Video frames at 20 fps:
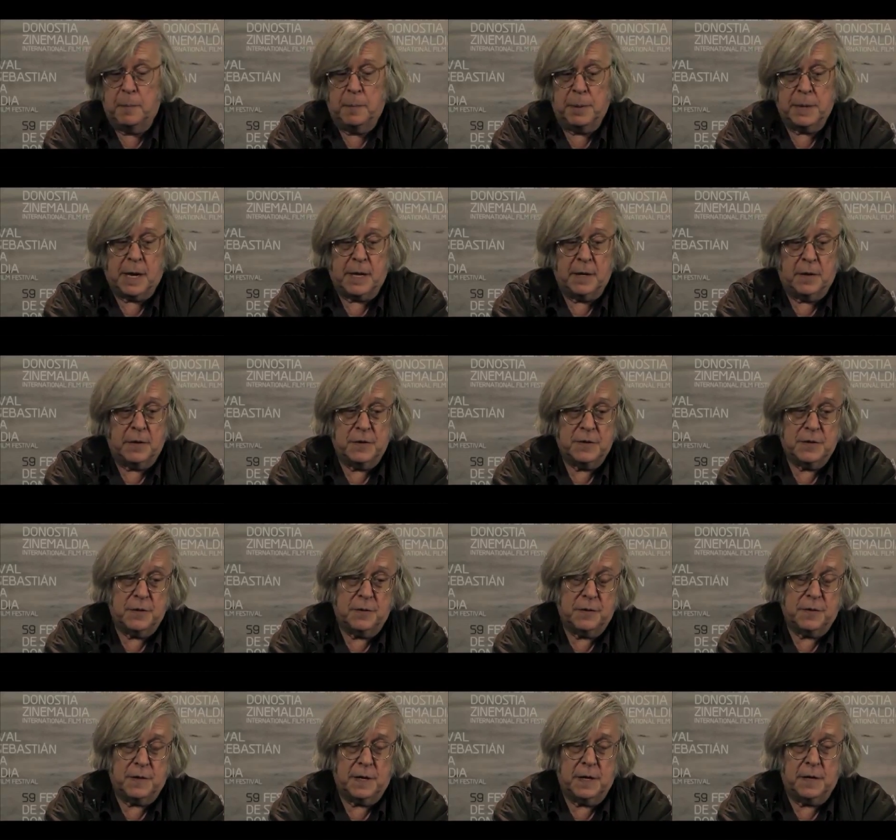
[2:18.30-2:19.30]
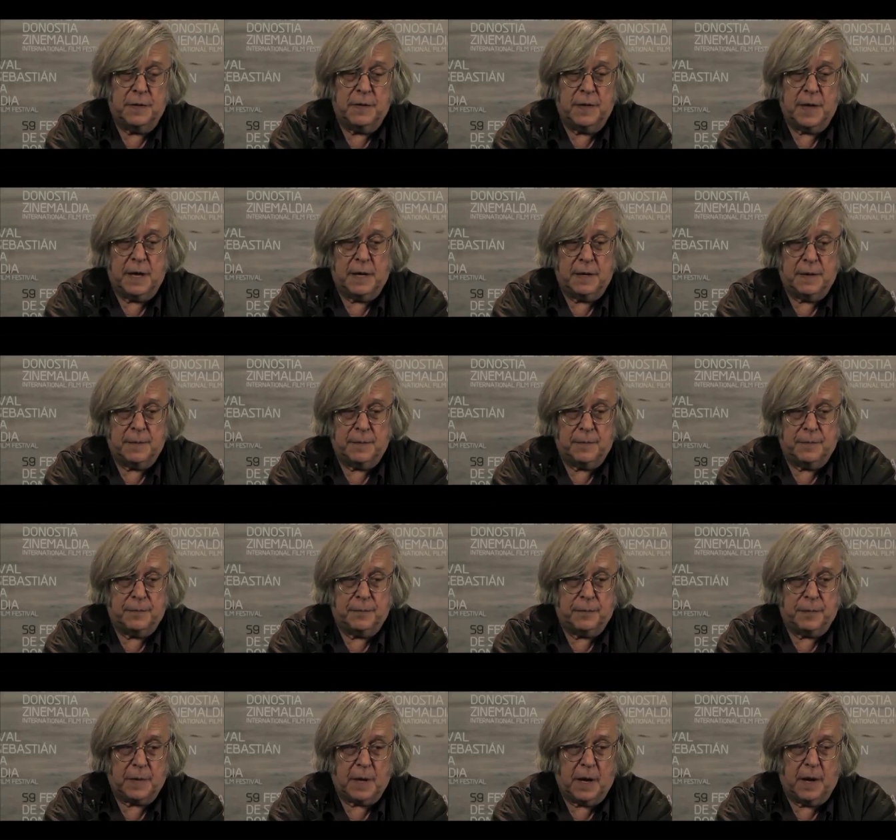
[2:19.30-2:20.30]
but I also think that
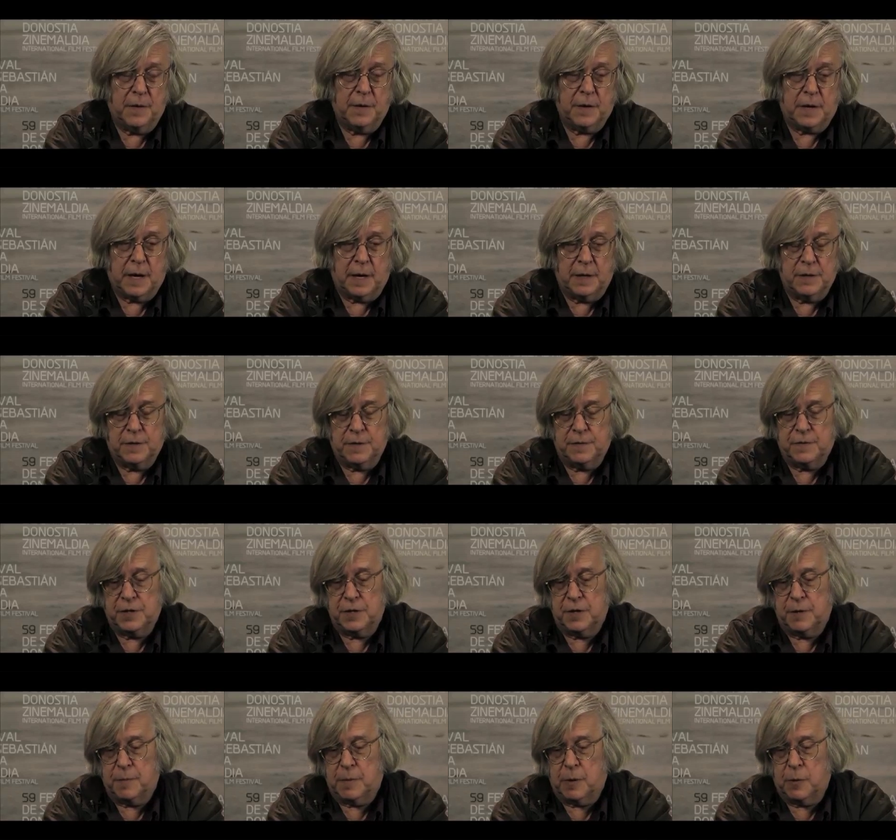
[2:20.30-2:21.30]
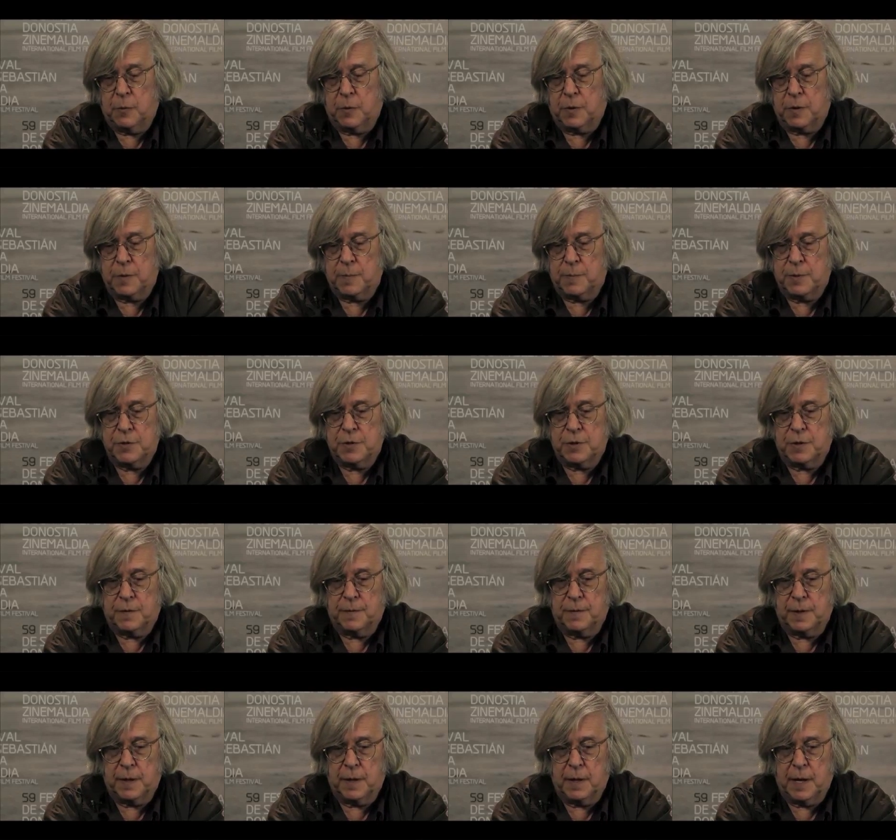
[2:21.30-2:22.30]
other kinds of cinema are worth
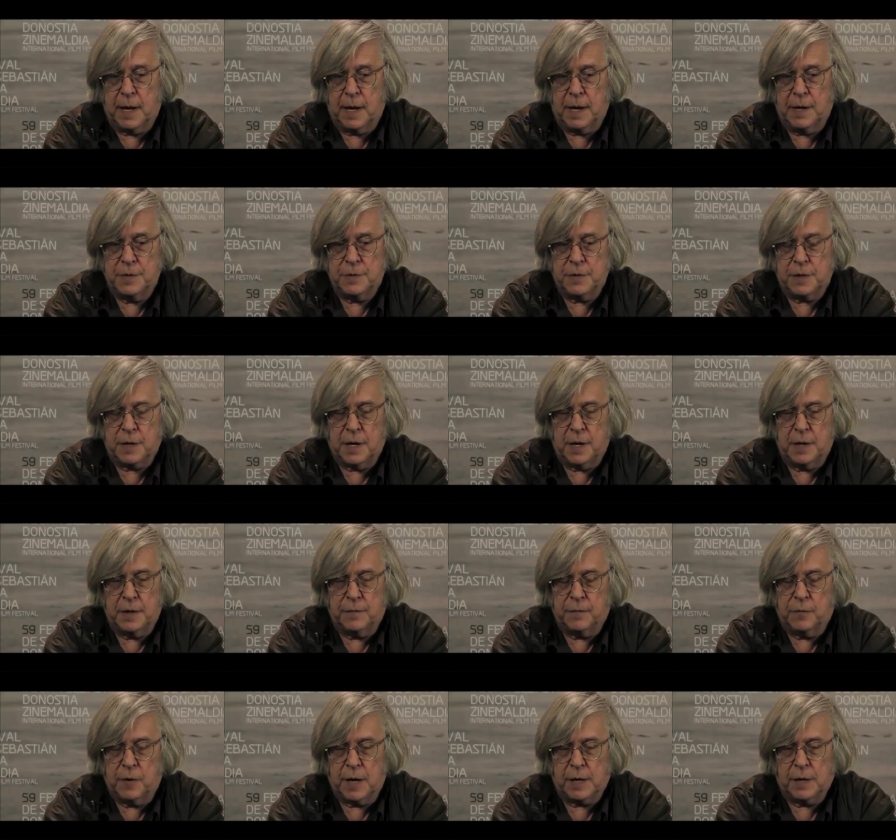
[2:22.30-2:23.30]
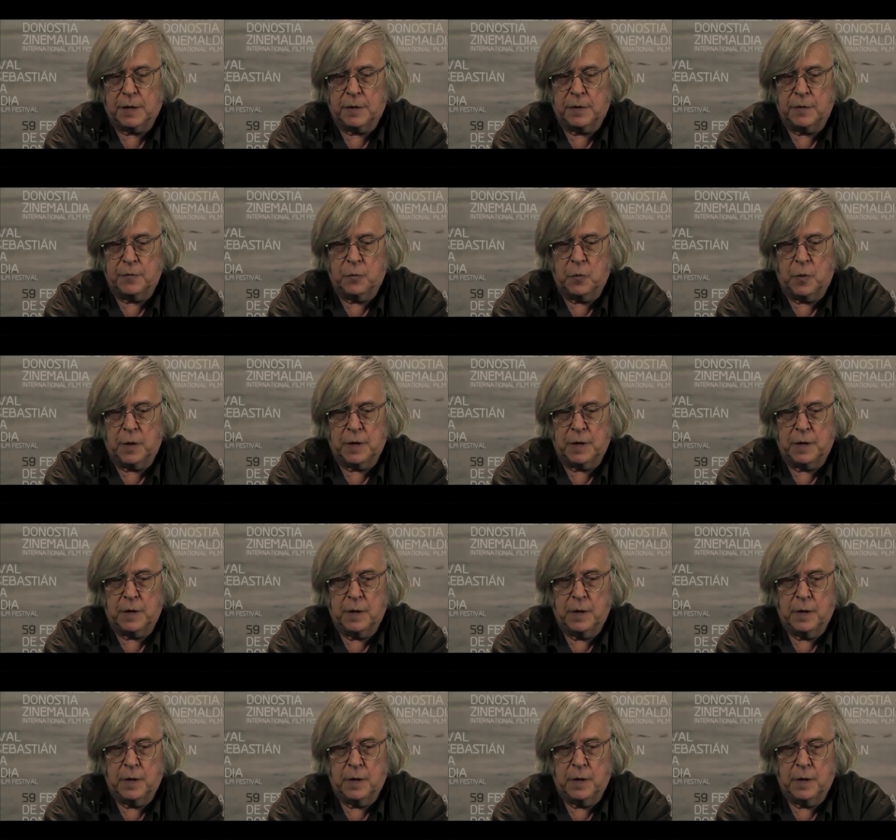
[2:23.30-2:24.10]
preserving as a kind of record of what